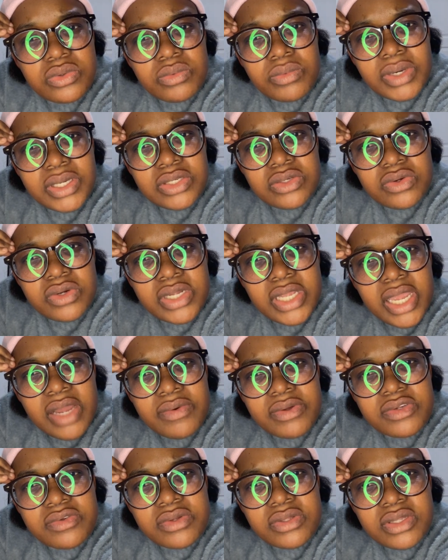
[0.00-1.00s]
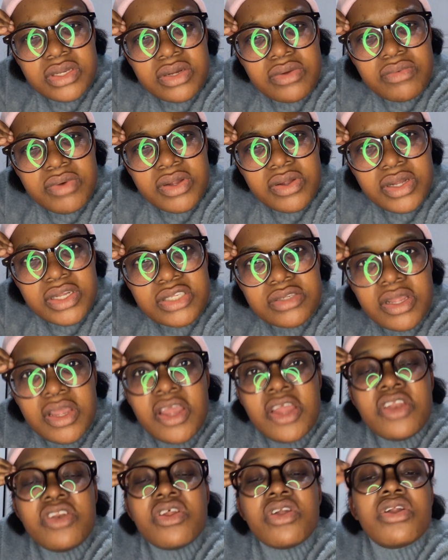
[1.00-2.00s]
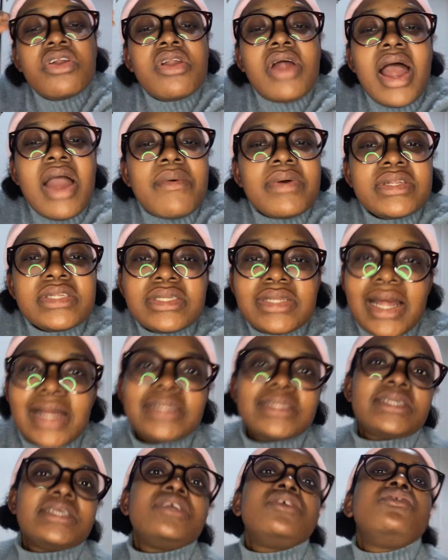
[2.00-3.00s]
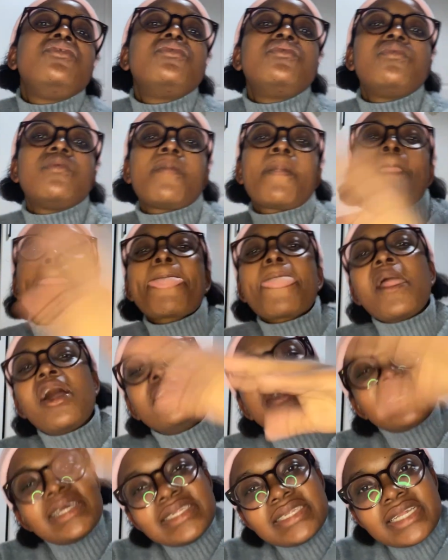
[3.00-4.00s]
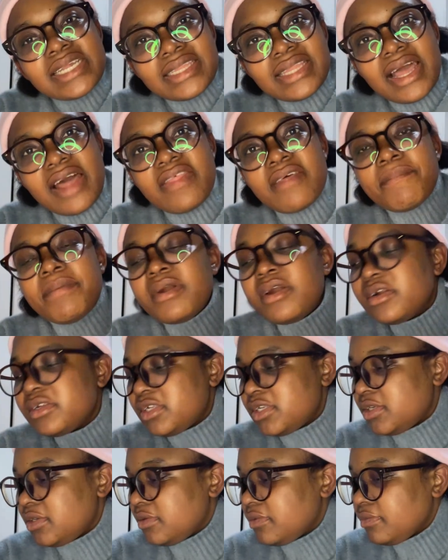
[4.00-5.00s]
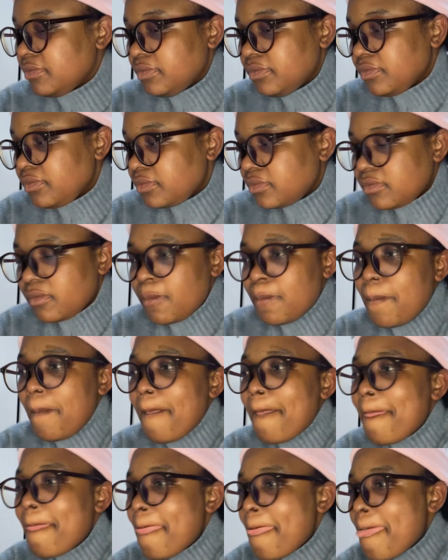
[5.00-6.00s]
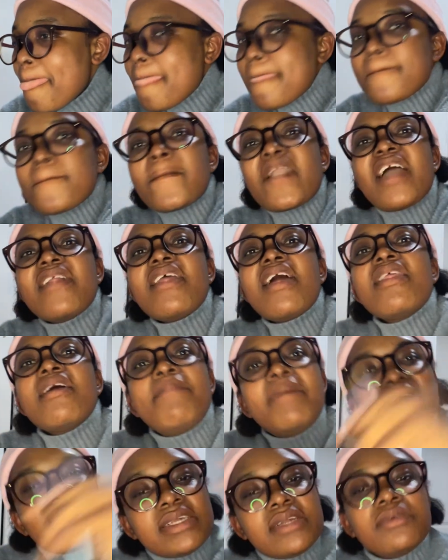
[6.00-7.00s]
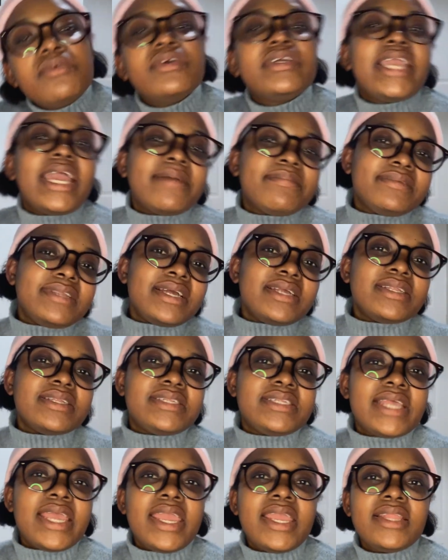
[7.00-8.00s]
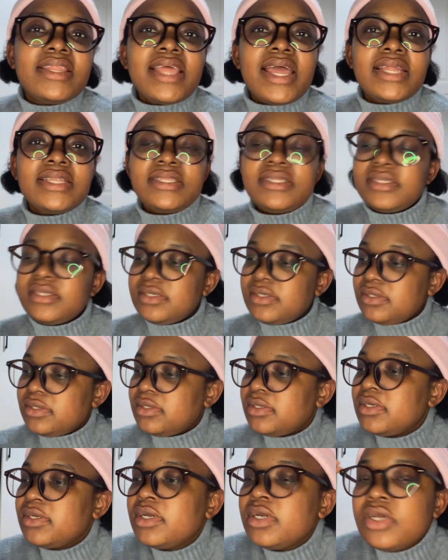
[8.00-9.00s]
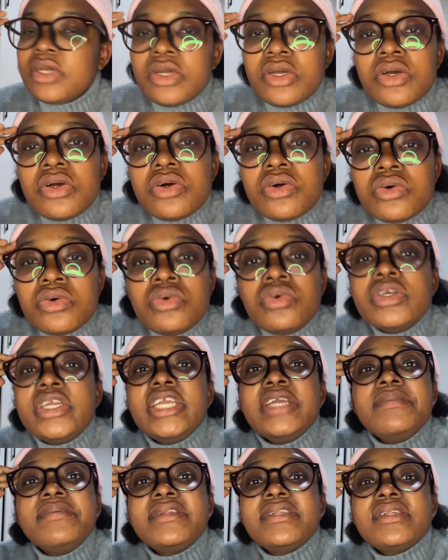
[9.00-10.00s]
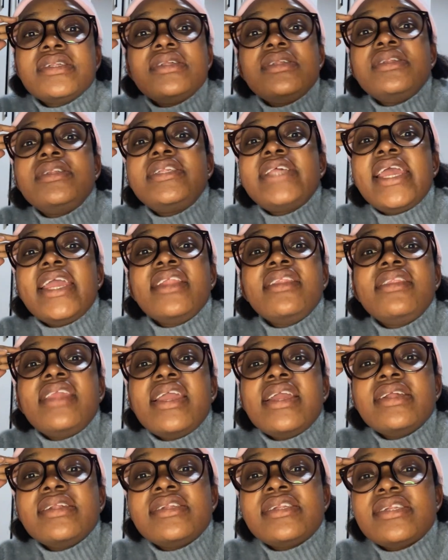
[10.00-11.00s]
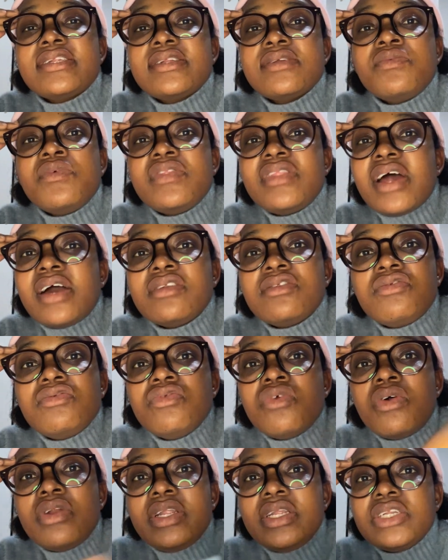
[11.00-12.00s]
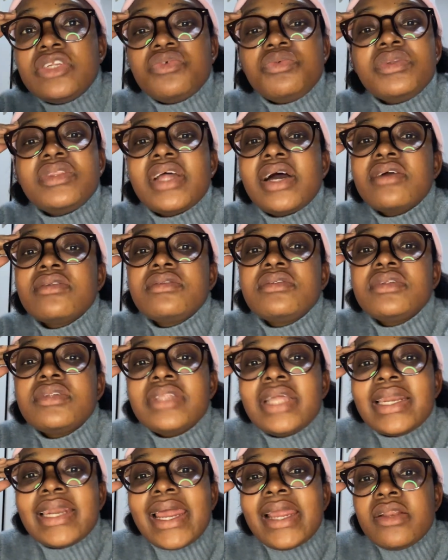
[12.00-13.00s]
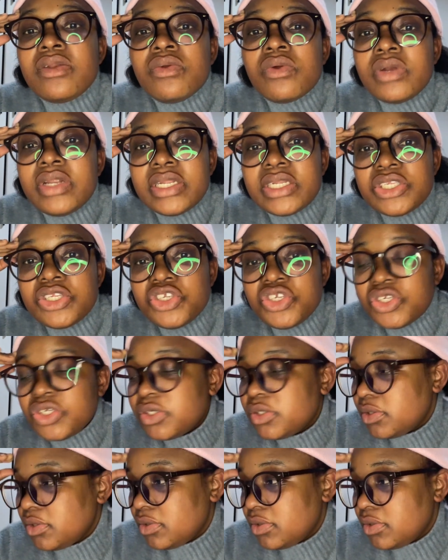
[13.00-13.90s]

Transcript: What? Okay, I was wondering why you asked. No. I wasn't asking you. I was asking the other person. The other person who kept saying that, who keeps saying things without knowledge, without the right knowledge.